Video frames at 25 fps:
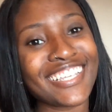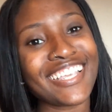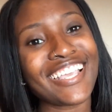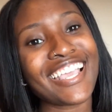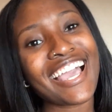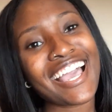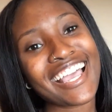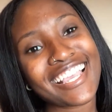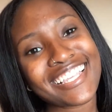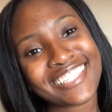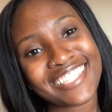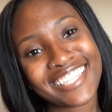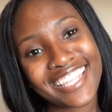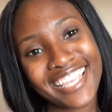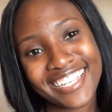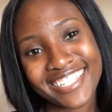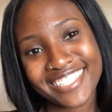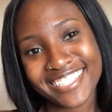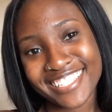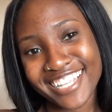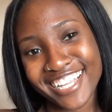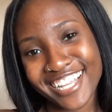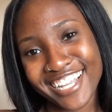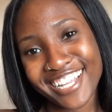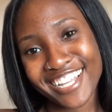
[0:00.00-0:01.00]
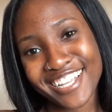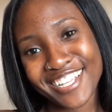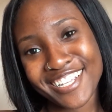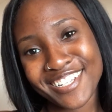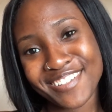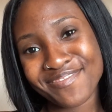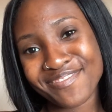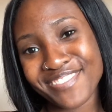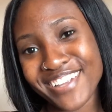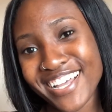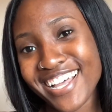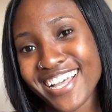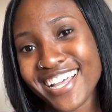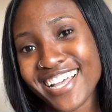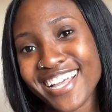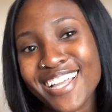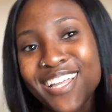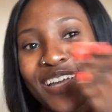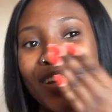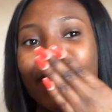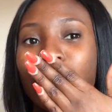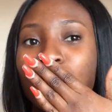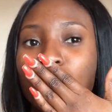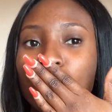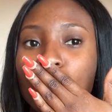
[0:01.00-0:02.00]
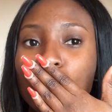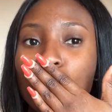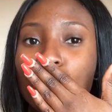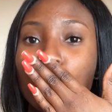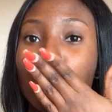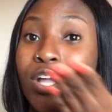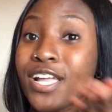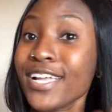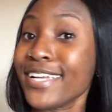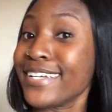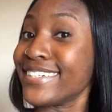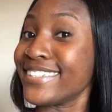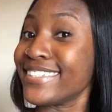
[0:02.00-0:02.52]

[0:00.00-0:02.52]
See you guys next time. Bye.